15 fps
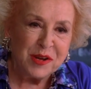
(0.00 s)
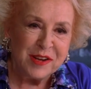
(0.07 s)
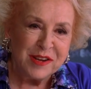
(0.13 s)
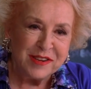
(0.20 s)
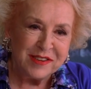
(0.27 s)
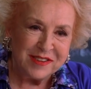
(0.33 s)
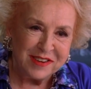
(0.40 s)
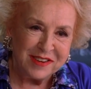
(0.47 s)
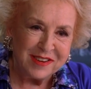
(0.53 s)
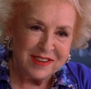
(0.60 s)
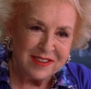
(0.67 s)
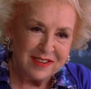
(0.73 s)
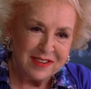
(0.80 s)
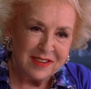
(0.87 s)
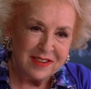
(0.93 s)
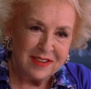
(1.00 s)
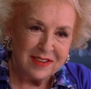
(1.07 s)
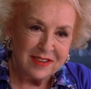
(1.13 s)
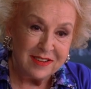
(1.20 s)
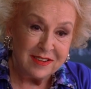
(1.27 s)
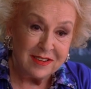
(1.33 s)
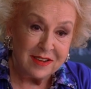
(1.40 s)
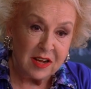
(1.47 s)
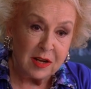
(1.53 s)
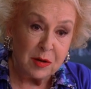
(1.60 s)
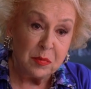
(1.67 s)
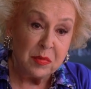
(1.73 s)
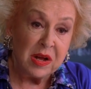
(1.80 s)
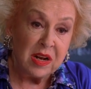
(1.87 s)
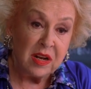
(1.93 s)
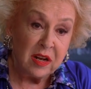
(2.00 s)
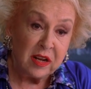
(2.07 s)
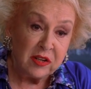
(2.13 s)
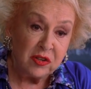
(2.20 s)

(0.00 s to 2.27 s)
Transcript: dear? On my lunch